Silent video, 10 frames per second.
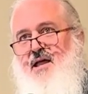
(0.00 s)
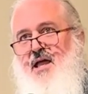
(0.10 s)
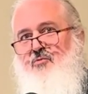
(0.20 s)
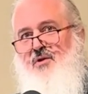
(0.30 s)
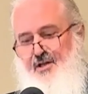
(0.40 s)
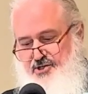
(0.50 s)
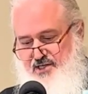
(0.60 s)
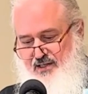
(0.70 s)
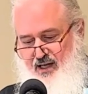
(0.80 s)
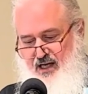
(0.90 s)
a
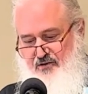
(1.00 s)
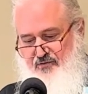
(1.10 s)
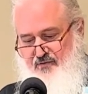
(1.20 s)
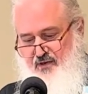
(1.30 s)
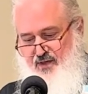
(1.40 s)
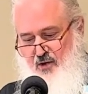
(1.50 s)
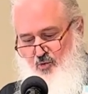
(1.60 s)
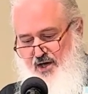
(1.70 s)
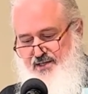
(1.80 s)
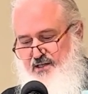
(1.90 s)
religious life that
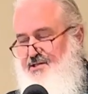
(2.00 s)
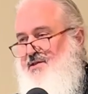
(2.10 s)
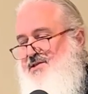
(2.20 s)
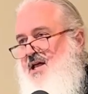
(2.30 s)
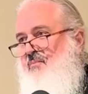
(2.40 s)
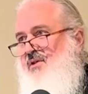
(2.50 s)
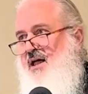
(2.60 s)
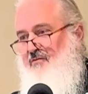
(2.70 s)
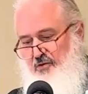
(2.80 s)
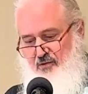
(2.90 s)
wasn't to the same
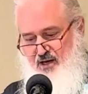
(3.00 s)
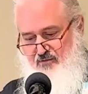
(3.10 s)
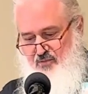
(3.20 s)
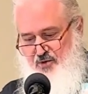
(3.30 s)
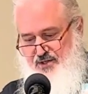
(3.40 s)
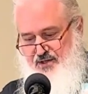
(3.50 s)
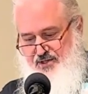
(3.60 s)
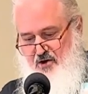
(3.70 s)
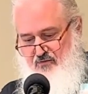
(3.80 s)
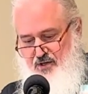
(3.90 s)
level in most of the
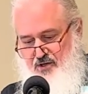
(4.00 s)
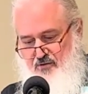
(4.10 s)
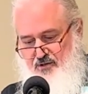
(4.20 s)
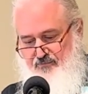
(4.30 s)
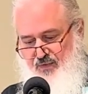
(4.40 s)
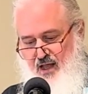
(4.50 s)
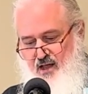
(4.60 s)
Soviet Union.